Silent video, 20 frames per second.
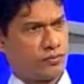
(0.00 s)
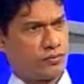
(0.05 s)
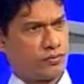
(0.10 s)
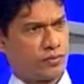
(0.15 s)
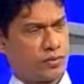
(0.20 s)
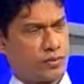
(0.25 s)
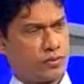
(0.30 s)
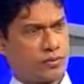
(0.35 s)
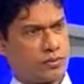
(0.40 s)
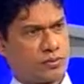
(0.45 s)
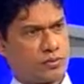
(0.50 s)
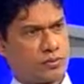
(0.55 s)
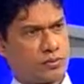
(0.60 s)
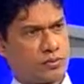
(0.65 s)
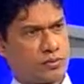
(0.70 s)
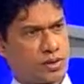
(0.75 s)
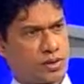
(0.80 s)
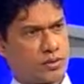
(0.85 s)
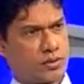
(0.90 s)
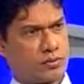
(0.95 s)
From
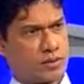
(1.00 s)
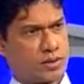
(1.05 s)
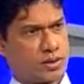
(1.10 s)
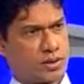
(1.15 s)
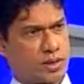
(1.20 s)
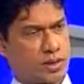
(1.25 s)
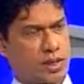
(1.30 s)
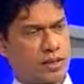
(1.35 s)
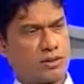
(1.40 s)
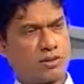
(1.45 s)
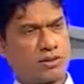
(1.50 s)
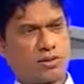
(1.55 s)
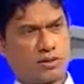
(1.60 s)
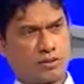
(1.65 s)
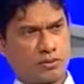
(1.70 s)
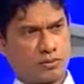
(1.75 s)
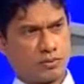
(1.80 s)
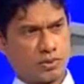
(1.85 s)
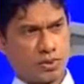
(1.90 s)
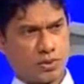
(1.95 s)
what was there, it's
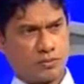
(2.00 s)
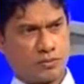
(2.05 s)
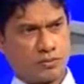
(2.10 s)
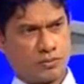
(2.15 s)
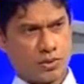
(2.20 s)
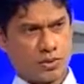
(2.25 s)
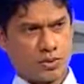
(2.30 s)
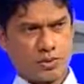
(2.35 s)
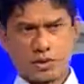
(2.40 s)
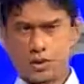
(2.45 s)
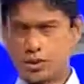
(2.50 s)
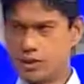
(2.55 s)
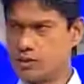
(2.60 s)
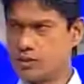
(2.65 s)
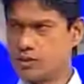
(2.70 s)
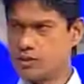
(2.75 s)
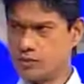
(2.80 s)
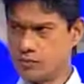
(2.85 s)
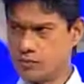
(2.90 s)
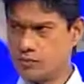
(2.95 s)
all sort of
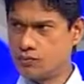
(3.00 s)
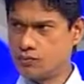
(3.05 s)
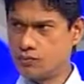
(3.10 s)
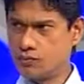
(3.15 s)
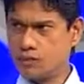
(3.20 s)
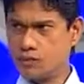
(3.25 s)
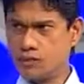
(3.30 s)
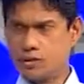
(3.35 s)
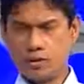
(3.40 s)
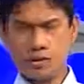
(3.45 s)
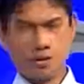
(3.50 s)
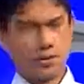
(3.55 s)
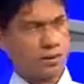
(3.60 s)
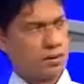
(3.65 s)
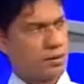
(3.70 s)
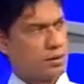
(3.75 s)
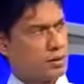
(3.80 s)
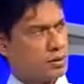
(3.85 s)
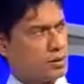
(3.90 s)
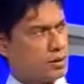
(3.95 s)
processed food
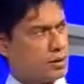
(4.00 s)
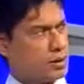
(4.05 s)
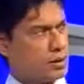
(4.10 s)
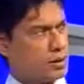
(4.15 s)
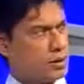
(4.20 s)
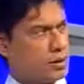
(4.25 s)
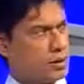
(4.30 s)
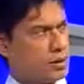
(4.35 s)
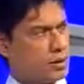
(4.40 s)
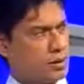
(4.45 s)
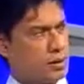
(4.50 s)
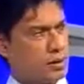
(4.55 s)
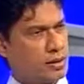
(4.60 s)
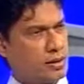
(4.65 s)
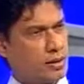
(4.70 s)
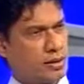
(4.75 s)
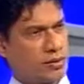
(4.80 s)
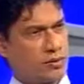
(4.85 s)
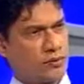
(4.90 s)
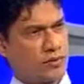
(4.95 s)
and
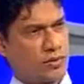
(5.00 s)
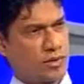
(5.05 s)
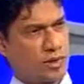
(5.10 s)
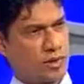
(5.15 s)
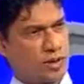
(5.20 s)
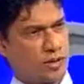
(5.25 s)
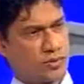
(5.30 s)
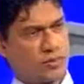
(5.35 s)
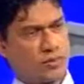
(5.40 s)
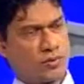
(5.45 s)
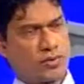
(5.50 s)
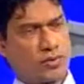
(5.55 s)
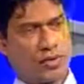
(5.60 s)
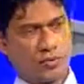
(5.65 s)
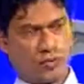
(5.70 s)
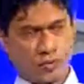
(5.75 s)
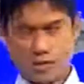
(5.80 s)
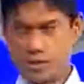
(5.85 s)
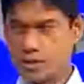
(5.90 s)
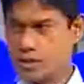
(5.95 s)
fast food
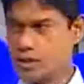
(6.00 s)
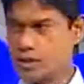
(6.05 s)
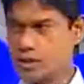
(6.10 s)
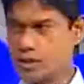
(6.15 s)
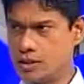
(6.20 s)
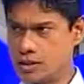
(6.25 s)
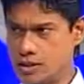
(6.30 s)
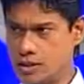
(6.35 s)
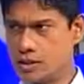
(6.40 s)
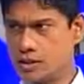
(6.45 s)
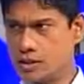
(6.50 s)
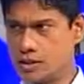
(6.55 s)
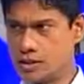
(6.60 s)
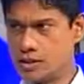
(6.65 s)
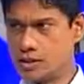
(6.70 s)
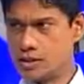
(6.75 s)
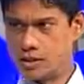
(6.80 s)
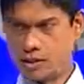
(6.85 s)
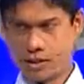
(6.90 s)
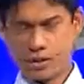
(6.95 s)
and fizzy drinks,
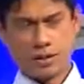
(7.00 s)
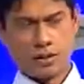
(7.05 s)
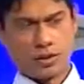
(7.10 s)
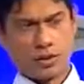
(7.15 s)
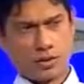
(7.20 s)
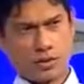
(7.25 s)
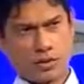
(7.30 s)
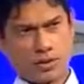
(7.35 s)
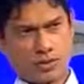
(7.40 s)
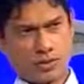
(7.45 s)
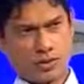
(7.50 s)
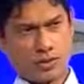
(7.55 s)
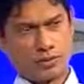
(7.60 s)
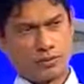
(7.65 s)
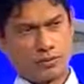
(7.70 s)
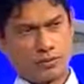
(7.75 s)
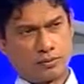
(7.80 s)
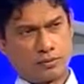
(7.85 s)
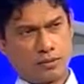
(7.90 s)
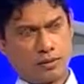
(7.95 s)

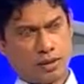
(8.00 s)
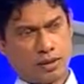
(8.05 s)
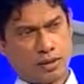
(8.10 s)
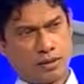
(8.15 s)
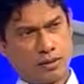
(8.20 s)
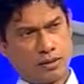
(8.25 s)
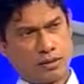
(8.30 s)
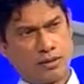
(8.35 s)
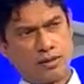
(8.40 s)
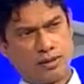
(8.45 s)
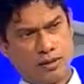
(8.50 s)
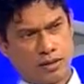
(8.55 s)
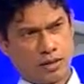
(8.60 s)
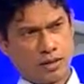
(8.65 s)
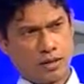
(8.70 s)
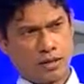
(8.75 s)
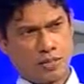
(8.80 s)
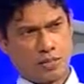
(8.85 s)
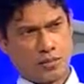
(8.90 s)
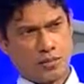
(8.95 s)
Actually, in
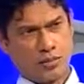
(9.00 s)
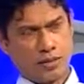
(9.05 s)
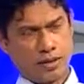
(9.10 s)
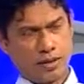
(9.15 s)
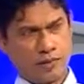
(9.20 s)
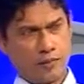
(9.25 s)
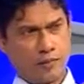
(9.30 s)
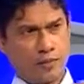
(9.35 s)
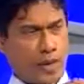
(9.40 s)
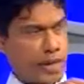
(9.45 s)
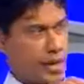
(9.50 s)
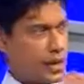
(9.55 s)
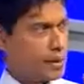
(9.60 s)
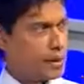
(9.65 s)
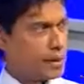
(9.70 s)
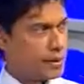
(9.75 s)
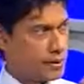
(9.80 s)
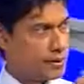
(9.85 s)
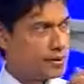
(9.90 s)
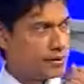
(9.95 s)
Singapore, they've
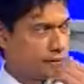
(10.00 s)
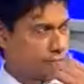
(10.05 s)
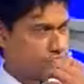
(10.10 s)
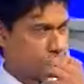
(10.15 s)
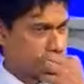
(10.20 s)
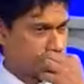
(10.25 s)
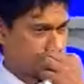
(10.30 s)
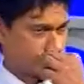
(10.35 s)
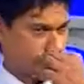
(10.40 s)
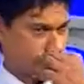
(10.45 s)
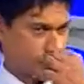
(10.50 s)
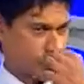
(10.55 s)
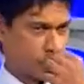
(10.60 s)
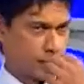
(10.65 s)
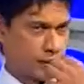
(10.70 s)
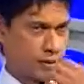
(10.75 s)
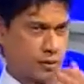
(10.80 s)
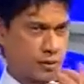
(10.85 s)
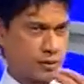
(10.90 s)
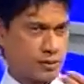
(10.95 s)
banned
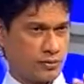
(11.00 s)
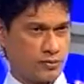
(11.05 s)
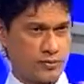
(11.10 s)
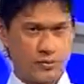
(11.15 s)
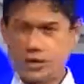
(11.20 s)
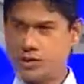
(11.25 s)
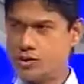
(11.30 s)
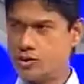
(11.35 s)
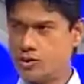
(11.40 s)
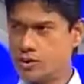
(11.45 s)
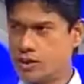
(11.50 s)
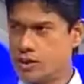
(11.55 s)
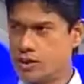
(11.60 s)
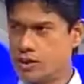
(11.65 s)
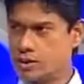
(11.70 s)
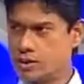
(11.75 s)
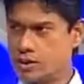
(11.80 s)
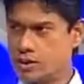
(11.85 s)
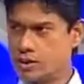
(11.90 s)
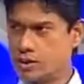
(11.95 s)
fizzy
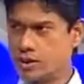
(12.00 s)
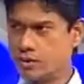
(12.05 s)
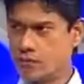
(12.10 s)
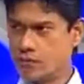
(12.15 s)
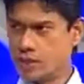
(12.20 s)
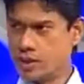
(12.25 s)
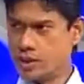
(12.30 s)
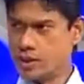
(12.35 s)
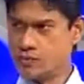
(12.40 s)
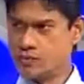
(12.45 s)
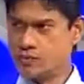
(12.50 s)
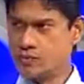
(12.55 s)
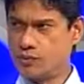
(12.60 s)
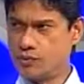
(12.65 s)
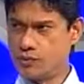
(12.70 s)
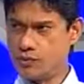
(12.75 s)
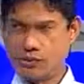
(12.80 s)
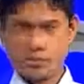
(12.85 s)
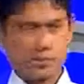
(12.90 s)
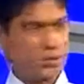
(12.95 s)
drinks and fast
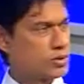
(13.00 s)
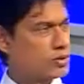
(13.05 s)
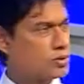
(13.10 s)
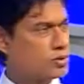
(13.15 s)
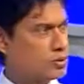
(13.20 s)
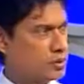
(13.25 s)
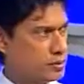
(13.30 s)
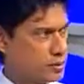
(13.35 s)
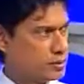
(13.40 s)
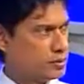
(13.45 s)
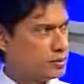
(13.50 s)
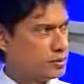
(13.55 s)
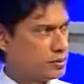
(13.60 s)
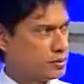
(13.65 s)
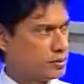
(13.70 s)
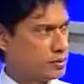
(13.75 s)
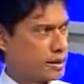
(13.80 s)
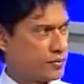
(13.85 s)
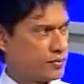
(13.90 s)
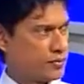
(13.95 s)
food from school
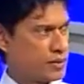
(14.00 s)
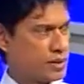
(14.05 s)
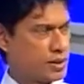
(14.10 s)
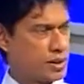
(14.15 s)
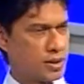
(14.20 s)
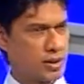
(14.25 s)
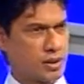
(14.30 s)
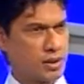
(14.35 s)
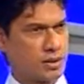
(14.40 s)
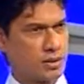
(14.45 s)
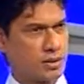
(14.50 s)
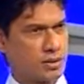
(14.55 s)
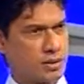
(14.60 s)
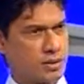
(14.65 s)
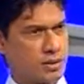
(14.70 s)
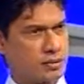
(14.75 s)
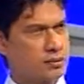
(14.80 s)
cafeterias.